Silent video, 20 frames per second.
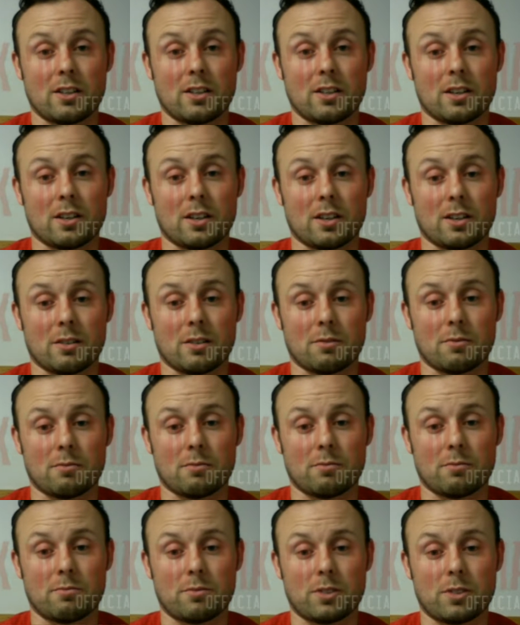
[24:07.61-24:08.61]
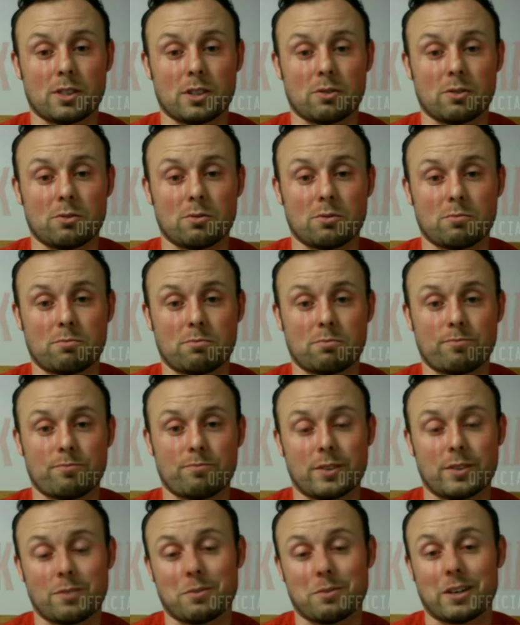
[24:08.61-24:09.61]
I know
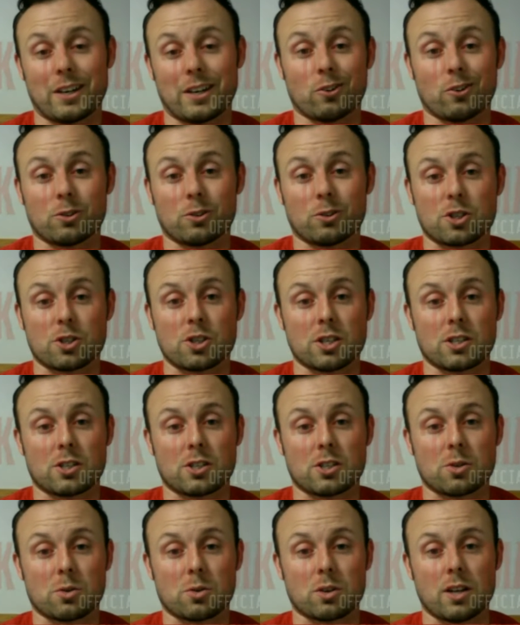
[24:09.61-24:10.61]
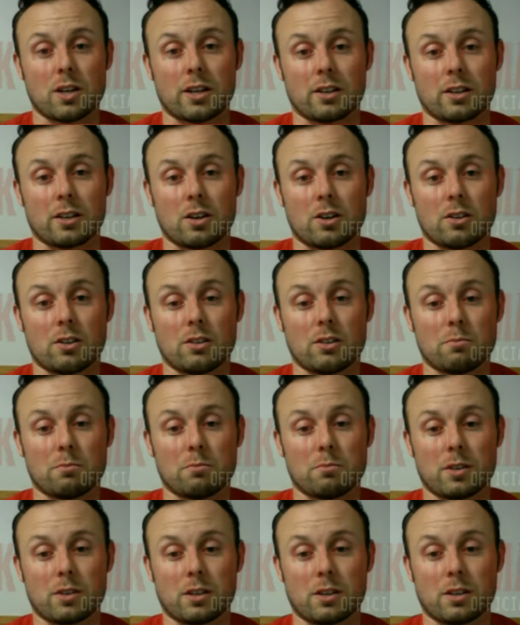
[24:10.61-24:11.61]
it was a shitty storyline and all,
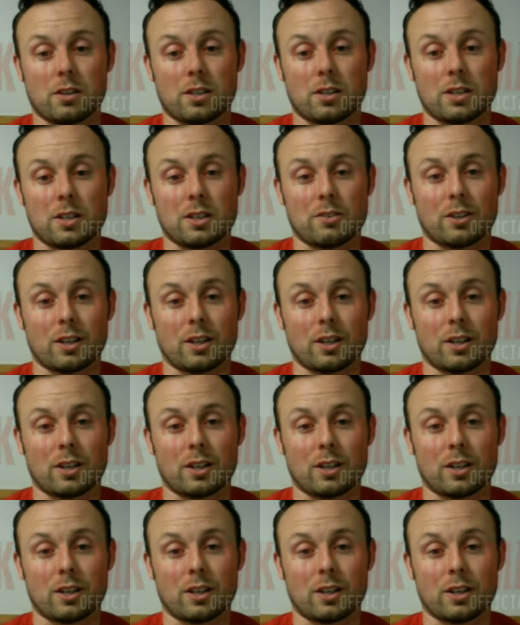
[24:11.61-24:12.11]
and he didn't really